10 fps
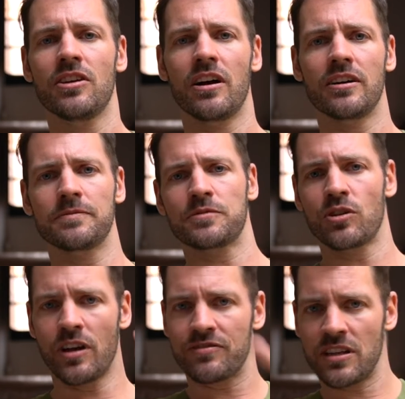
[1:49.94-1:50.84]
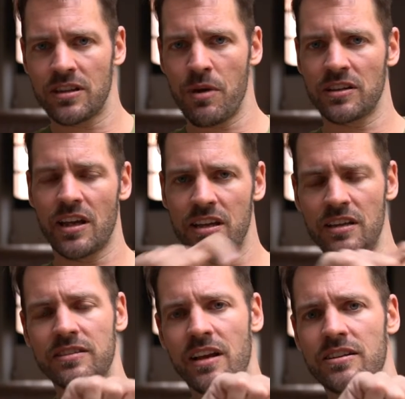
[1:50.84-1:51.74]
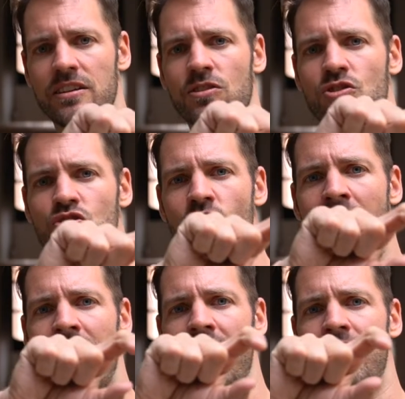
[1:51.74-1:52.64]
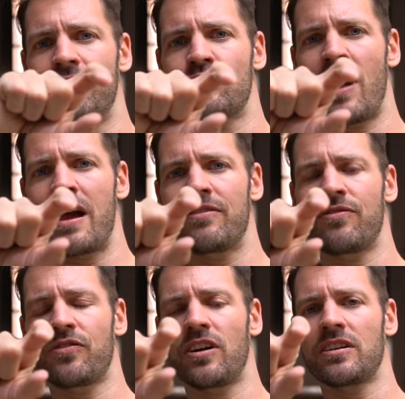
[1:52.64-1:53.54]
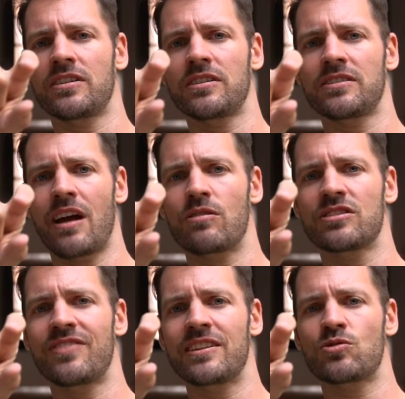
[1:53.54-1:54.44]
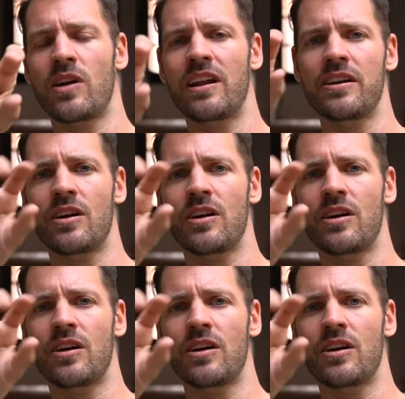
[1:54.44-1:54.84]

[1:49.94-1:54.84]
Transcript: So you have Santa Marta here, then you drive towards Venezuela.